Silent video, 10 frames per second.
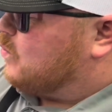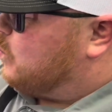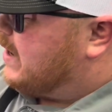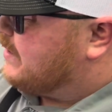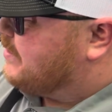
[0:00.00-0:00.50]

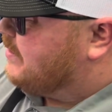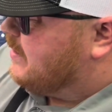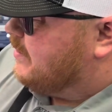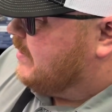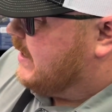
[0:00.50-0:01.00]
with
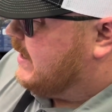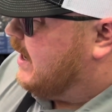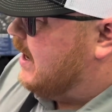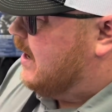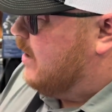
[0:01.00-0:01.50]

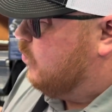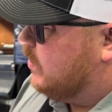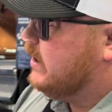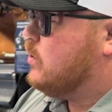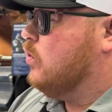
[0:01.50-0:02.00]
the
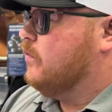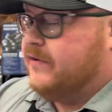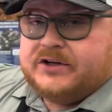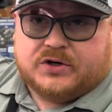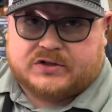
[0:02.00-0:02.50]
really cool
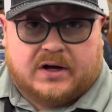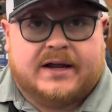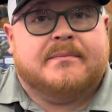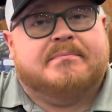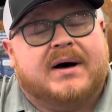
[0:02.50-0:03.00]
features on
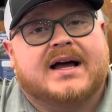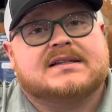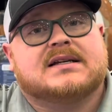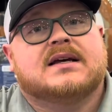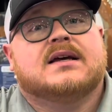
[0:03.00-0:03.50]
it,
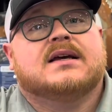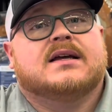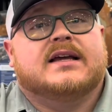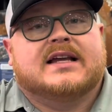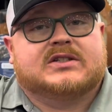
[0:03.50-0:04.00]
but
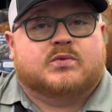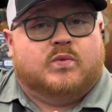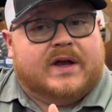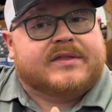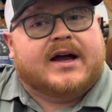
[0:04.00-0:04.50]
it's
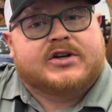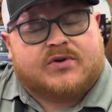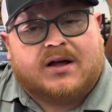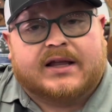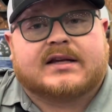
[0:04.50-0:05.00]
with
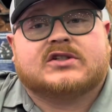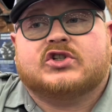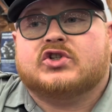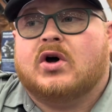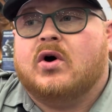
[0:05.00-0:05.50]
hydraulics.
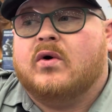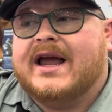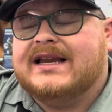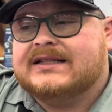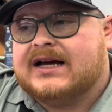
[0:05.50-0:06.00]
So
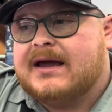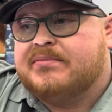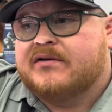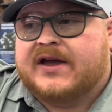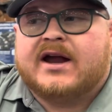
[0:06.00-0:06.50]
any type
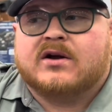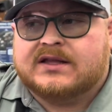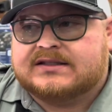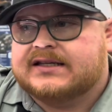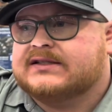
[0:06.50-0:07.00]
of air in
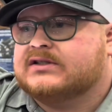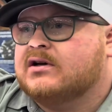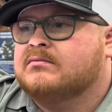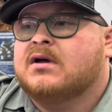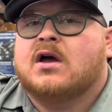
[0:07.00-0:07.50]
the
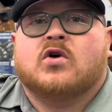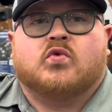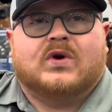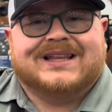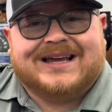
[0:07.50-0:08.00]
system,
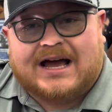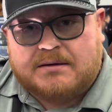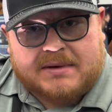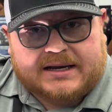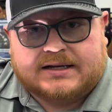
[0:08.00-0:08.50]
really high
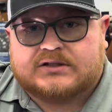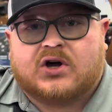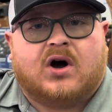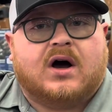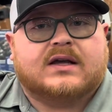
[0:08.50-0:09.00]
maintenance
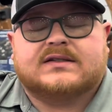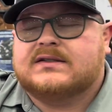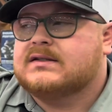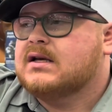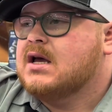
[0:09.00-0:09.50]
costs,